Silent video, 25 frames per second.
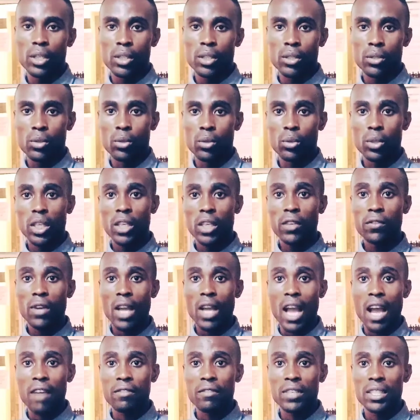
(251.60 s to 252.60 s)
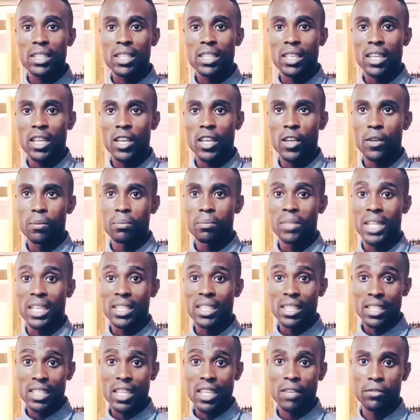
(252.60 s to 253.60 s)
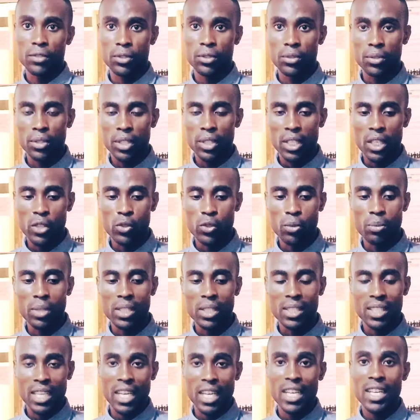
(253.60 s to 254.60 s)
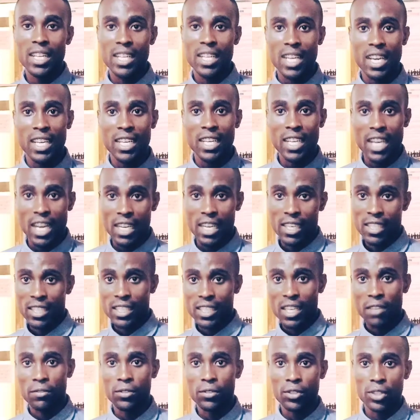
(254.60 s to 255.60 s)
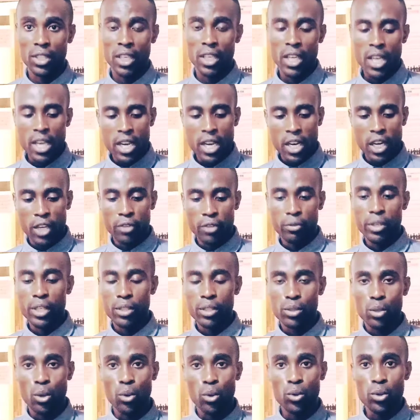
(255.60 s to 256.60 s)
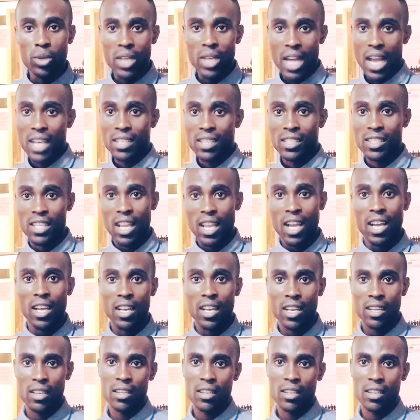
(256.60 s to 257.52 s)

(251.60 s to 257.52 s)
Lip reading: So if you have it 97, it will be 10, 9 and 7. Iri itolu na sa.